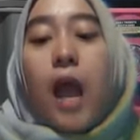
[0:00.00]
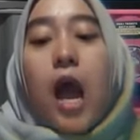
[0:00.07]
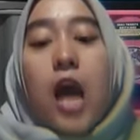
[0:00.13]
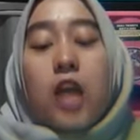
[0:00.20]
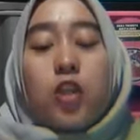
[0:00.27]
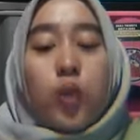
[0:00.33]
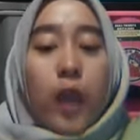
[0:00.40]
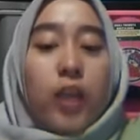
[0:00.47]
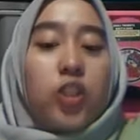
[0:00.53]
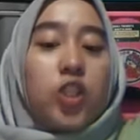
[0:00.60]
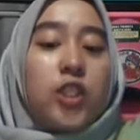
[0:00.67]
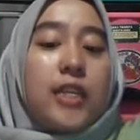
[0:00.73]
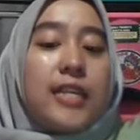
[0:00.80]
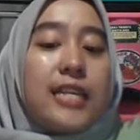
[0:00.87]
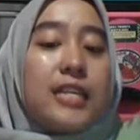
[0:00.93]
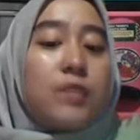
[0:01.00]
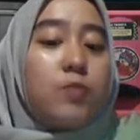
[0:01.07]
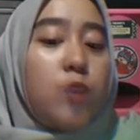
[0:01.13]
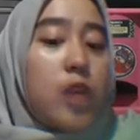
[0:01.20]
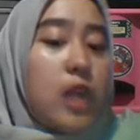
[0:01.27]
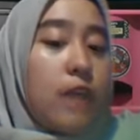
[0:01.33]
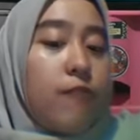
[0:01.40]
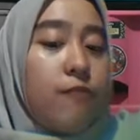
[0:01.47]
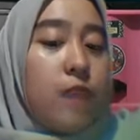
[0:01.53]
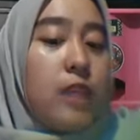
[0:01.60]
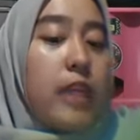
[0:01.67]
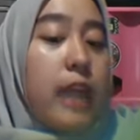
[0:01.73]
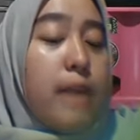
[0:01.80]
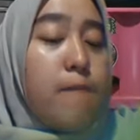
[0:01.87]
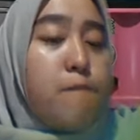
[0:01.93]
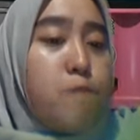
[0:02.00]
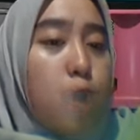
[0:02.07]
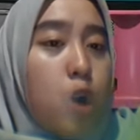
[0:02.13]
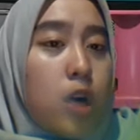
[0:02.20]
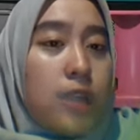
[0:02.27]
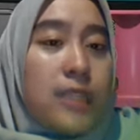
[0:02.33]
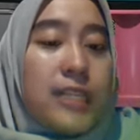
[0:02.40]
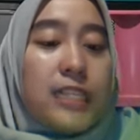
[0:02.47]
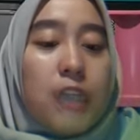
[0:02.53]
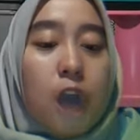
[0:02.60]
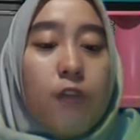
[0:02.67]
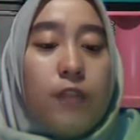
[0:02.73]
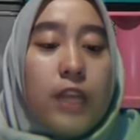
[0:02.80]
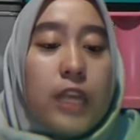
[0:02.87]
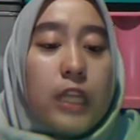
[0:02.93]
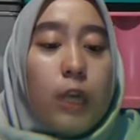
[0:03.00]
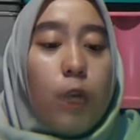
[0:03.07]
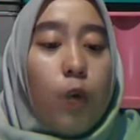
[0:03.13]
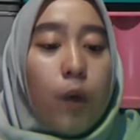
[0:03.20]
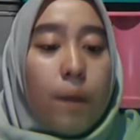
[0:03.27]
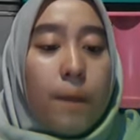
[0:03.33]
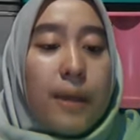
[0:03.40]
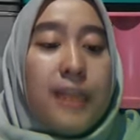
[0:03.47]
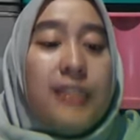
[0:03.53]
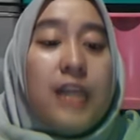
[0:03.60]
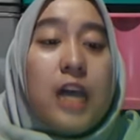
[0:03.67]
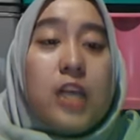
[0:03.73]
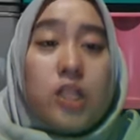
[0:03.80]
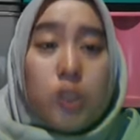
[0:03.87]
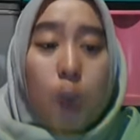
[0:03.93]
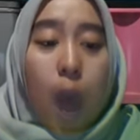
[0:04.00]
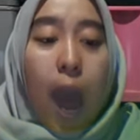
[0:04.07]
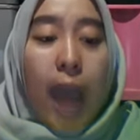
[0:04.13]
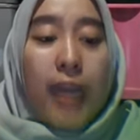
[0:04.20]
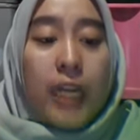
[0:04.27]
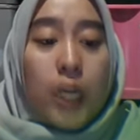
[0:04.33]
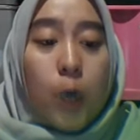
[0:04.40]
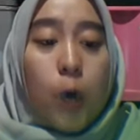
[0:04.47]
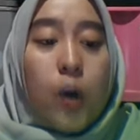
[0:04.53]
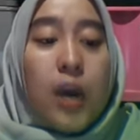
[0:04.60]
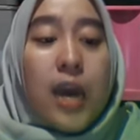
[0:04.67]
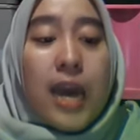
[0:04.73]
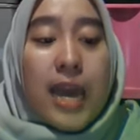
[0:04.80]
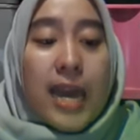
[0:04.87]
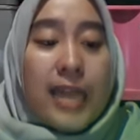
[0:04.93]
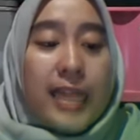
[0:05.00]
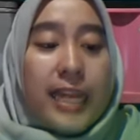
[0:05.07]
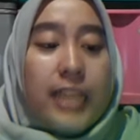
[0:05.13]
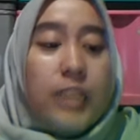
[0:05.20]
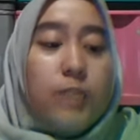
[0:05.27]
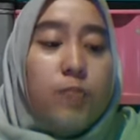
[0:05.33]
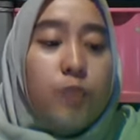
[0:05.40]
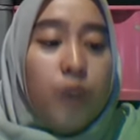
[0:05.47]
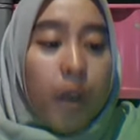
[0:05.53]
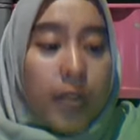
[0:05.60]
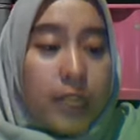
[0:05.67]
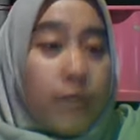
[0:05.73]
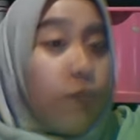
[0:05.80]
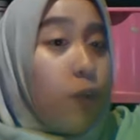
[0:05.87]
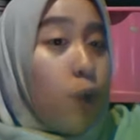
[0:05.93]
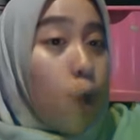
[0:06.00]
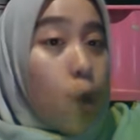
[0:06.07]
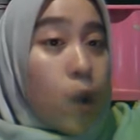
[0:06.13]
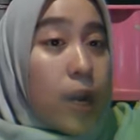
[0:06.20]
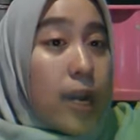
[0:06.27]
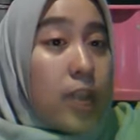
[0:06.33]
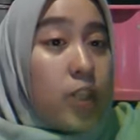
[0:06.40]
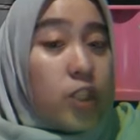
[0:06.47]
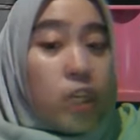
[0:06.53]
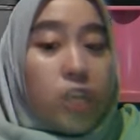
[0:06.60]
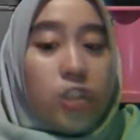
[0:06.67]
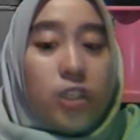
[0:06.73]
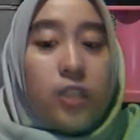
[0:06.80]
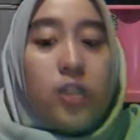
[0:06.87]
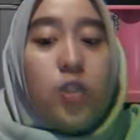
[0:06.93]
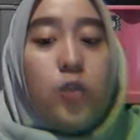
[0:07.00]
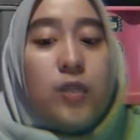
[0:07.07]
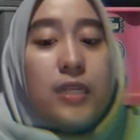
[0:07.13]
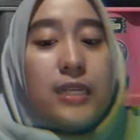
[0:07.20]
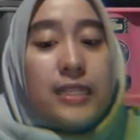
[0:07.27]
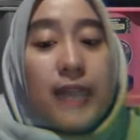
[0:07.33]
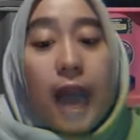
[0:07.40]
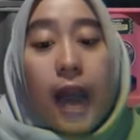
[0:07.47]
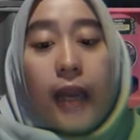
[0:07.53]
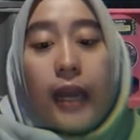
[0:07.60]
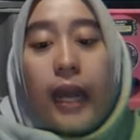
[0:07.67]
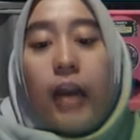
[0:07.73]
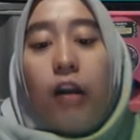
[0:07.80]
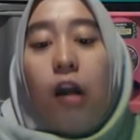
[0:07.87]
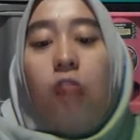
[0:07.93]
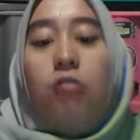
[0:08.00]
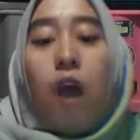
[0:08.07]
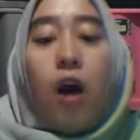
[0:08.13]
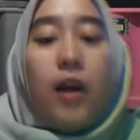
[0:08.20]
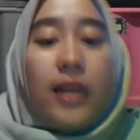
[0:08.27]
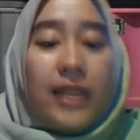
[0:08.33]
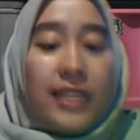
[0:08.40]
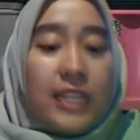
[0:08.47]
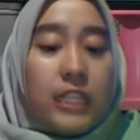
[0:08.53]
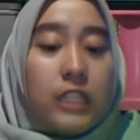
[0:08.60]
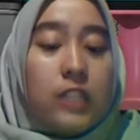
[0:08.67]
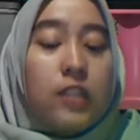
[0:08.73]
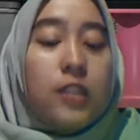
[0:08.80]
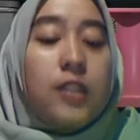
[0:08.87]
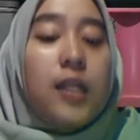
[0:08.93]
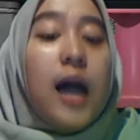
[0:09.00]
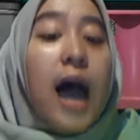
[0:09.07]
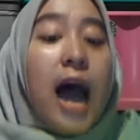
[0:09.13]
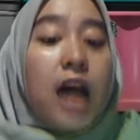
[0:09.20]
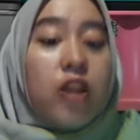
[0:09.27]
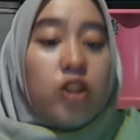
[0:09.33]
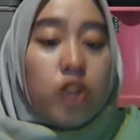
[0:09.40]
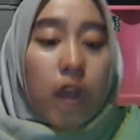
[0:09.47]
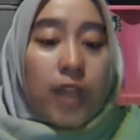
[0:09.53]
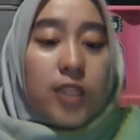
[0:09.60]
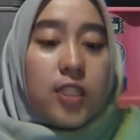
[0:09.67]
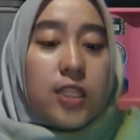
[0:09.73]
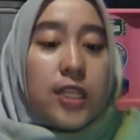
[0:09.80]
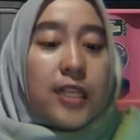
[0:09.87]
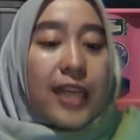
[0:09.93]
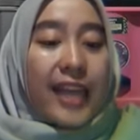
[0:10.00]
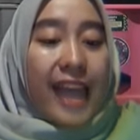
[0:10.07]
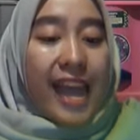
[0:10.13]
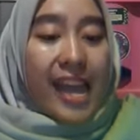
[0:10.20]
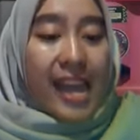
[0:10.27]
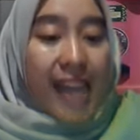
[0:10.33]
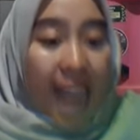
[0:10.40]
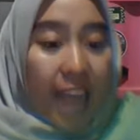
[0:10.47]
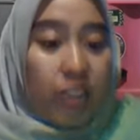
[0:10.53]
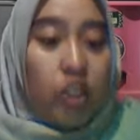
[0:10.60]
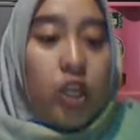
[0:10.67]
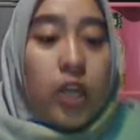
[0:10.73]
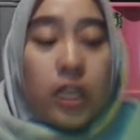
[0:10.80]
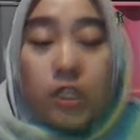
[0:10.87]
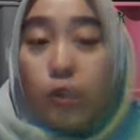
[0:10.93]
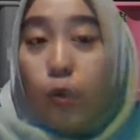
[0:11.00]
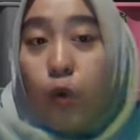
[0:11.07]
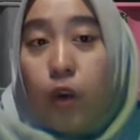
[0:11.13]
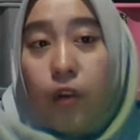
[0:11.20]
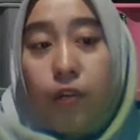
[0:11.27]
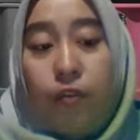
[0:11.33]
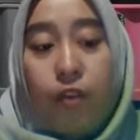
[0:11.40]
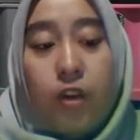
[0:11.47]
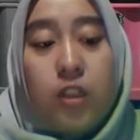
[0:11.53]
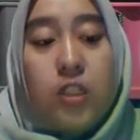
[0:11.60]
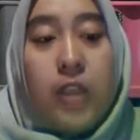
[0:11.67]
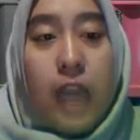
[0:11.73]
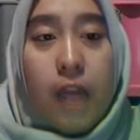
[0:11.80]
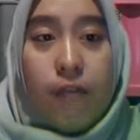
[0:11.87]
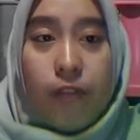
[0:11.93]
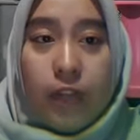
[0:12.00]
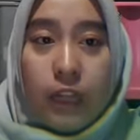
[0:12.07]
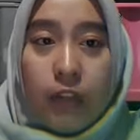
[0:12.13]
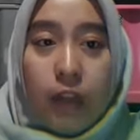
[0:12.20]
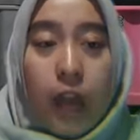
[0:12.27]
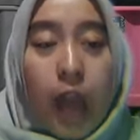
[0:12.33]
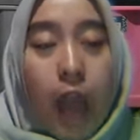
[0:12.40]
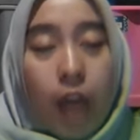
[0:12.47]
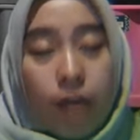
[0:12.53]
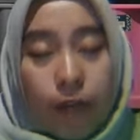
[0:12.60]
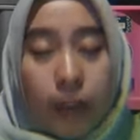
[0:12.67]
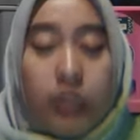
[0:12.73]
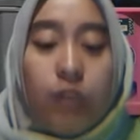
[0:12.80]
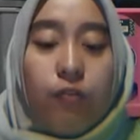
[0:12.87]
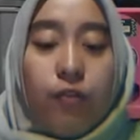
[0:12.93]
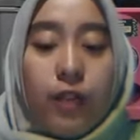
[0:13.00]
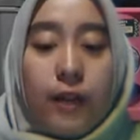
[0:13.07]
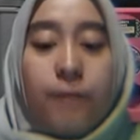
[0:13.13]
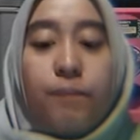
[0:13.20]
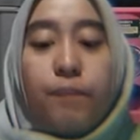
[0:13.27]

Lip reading: So actually, this book gives me the importance of digital workplace, so I know it is imperative for organization to design and roll out a digital strategy that engage its workforce effectively.